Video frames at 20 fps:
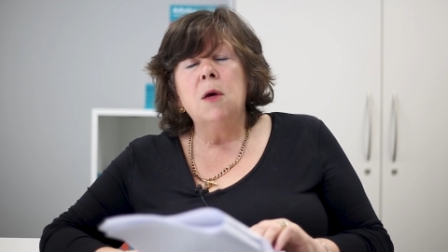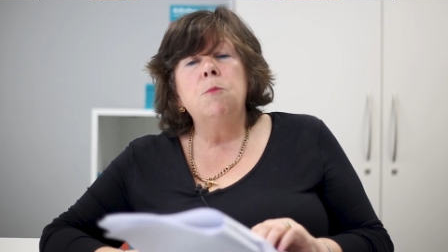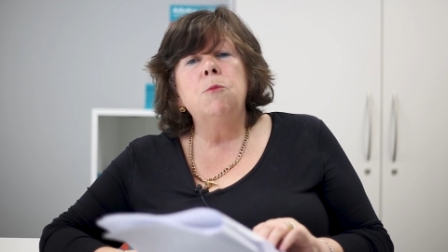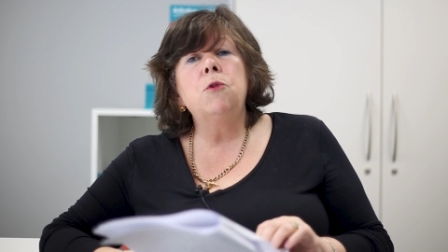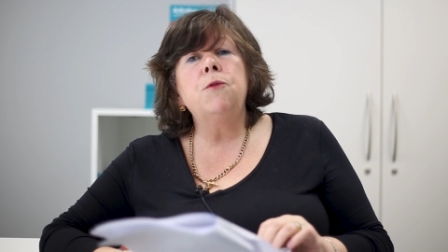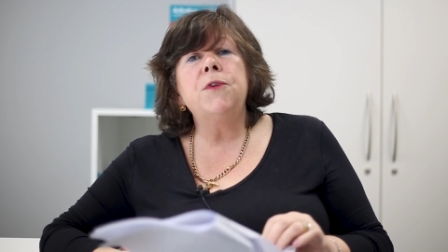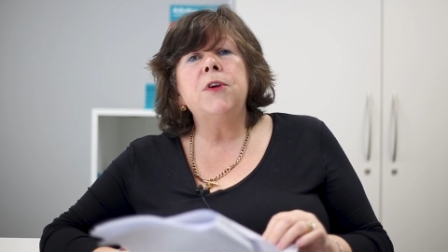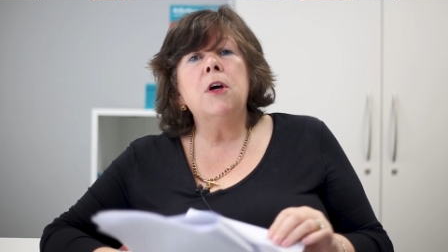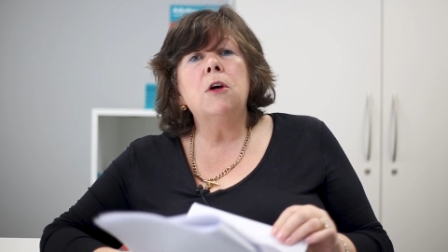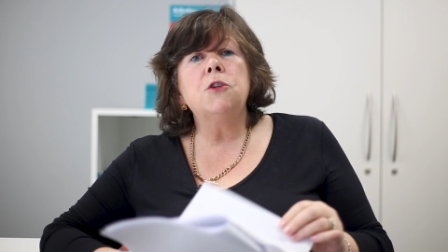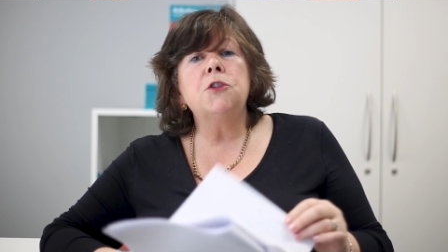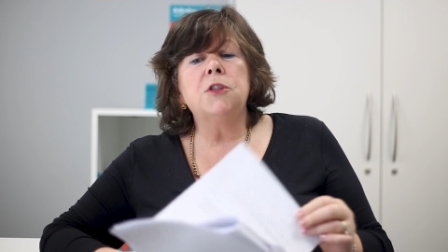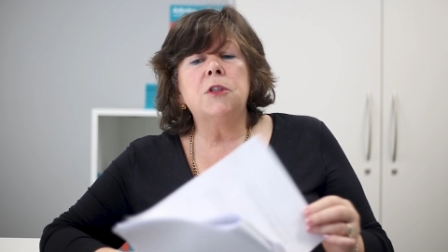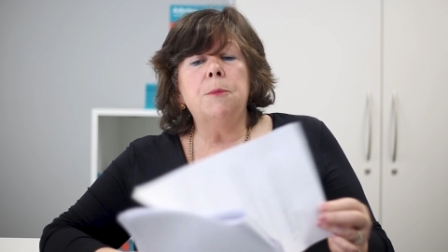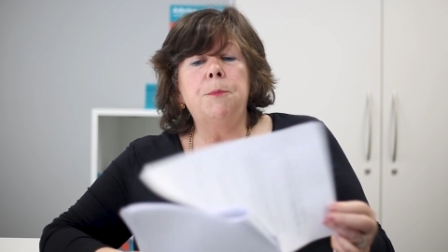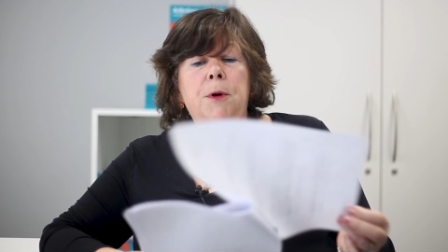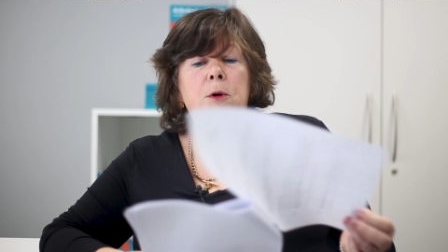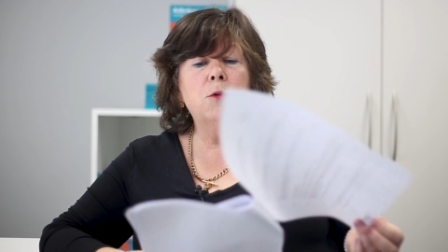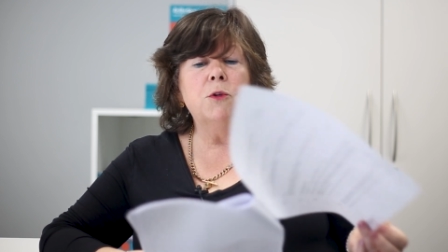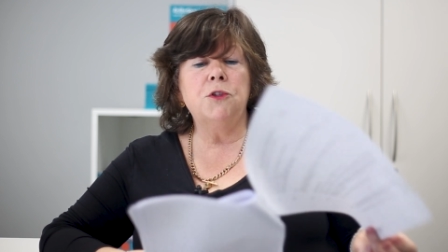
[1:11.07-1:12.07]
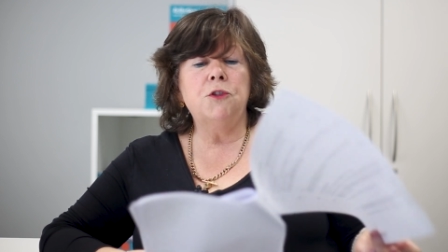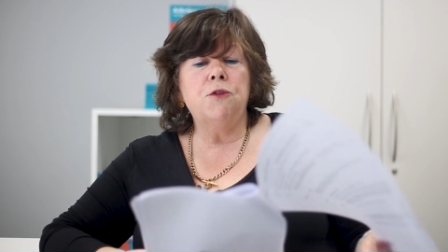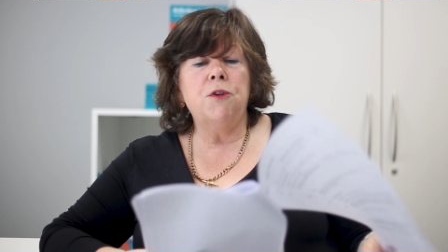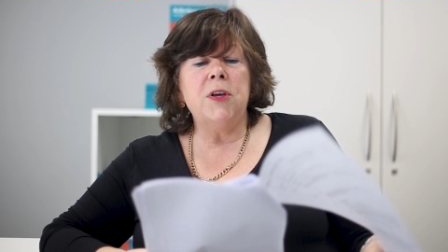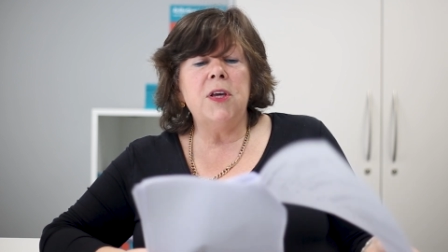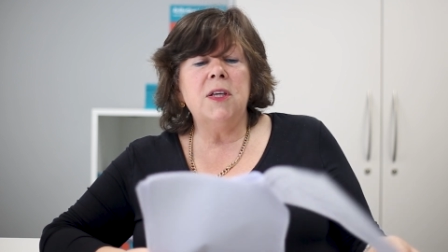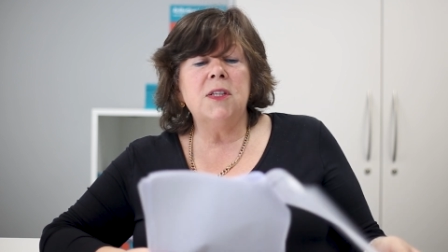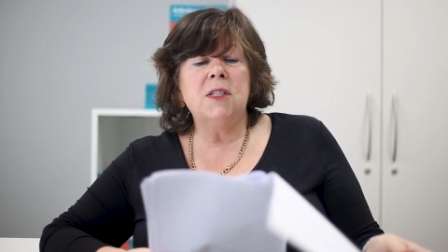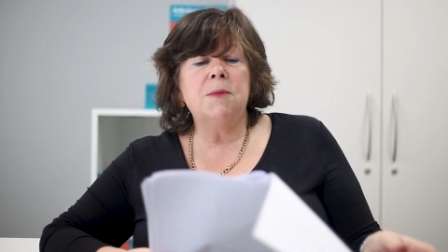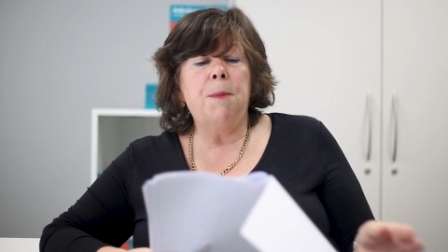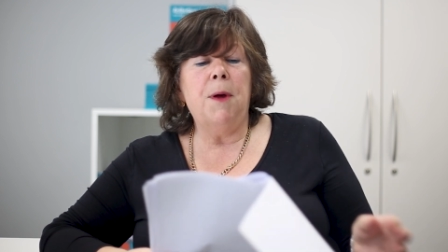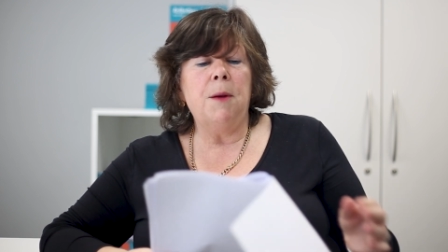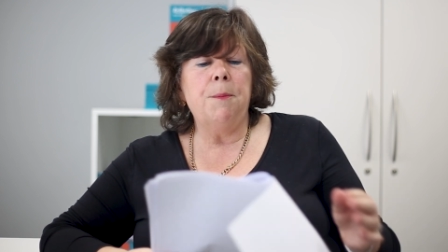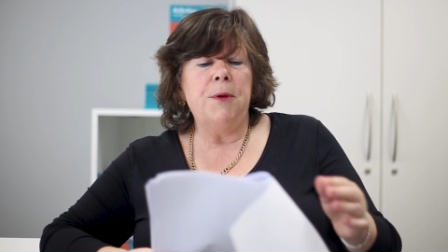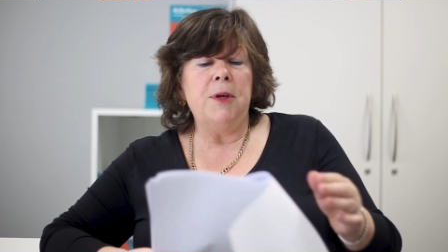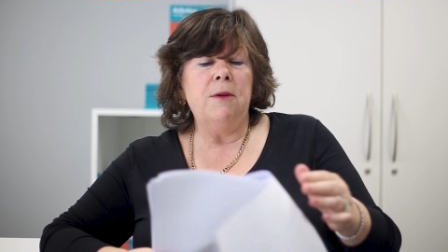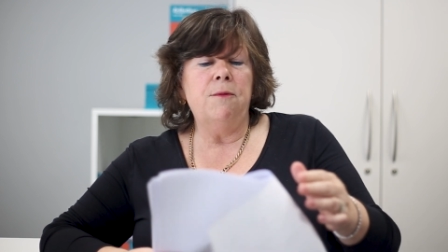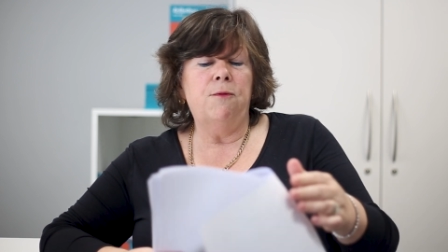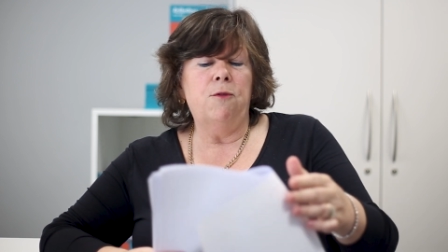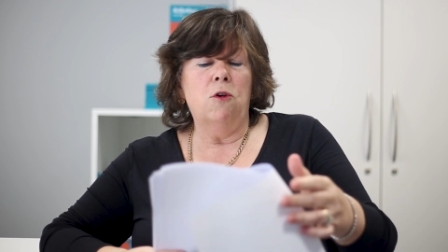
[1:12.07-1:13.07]
Moving on to the poetry,
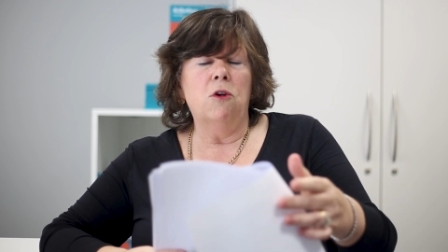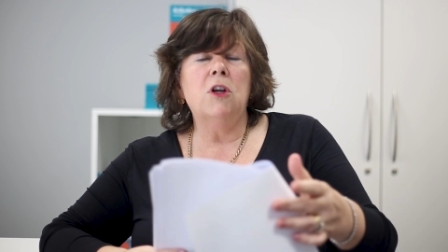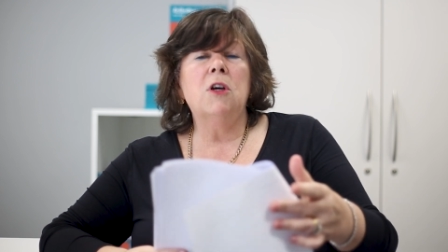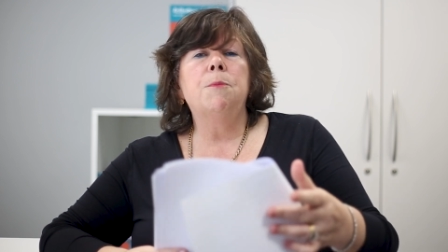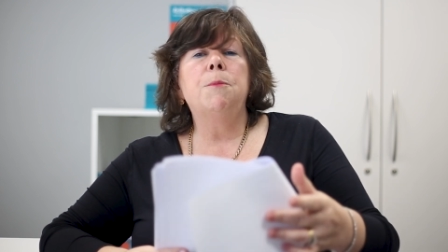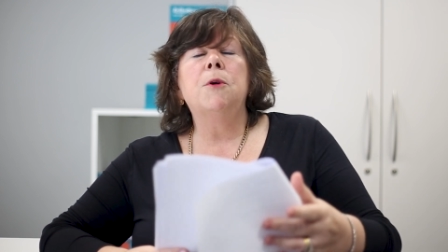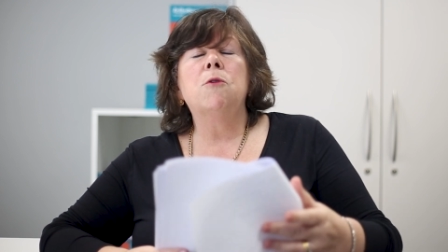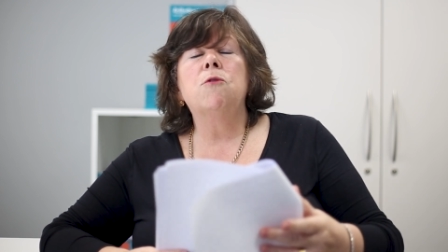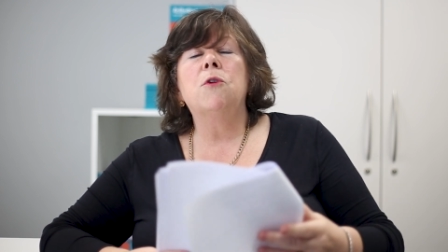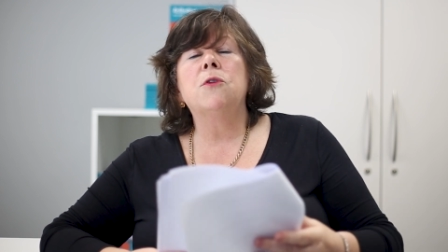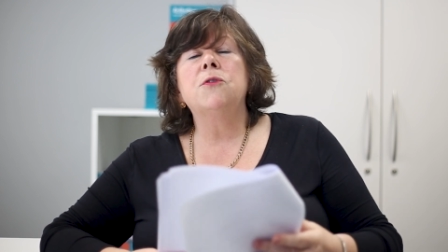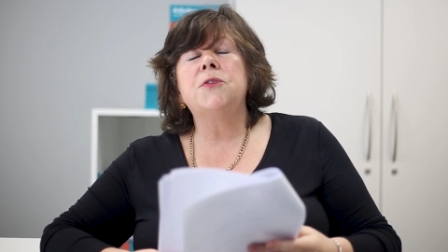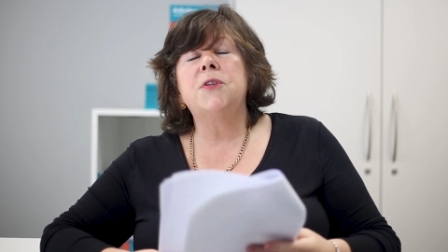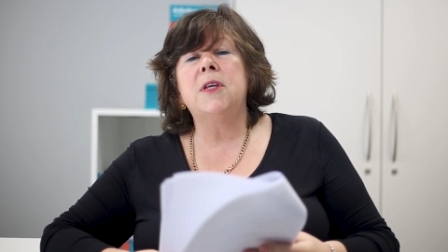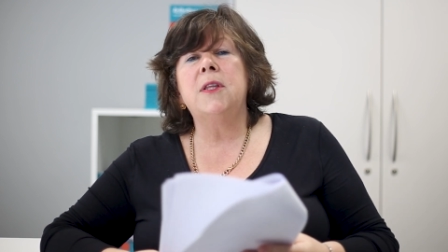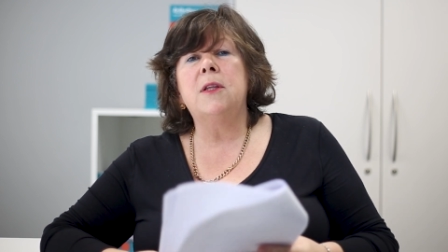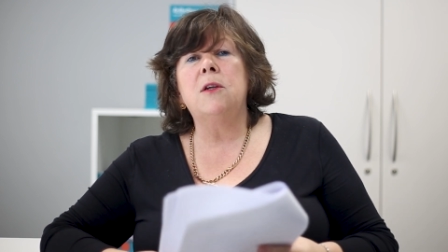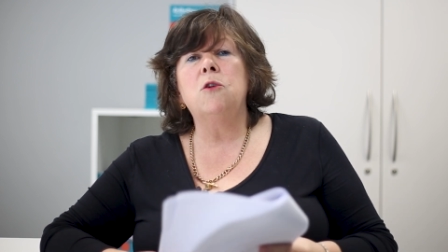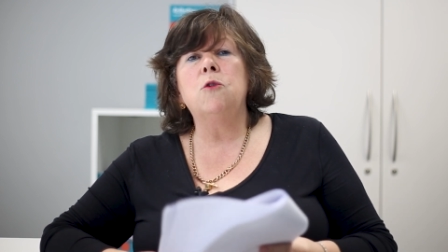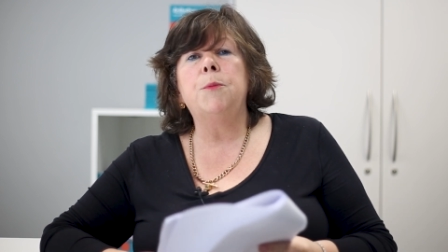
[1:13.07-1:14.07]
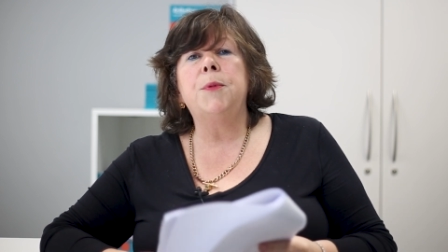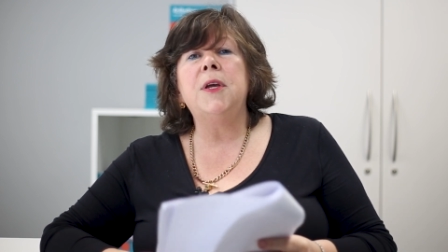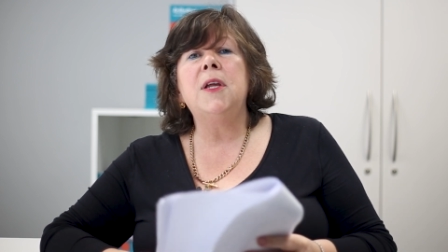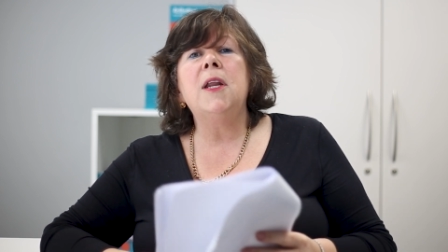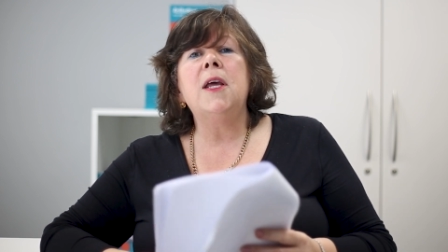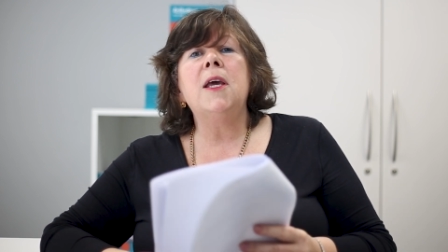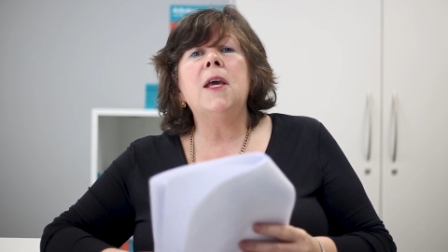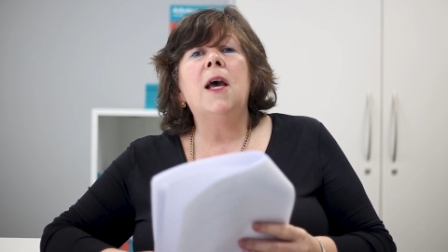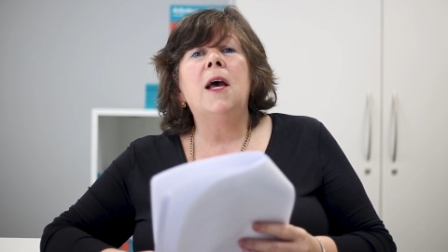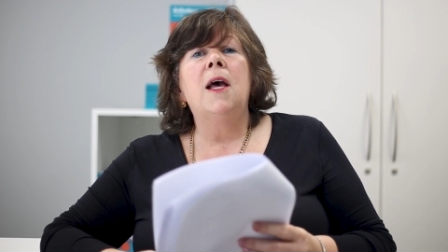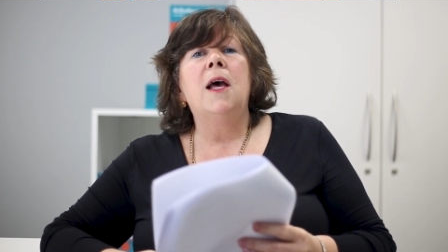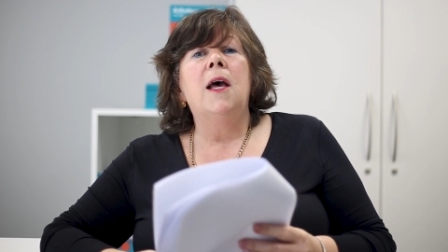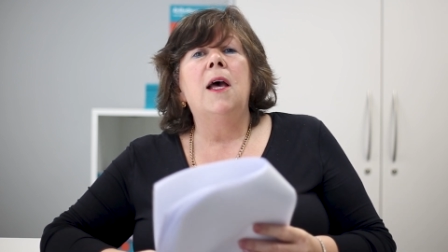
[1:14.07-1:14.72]
Spalpín Fónach Magrosa the Lubini.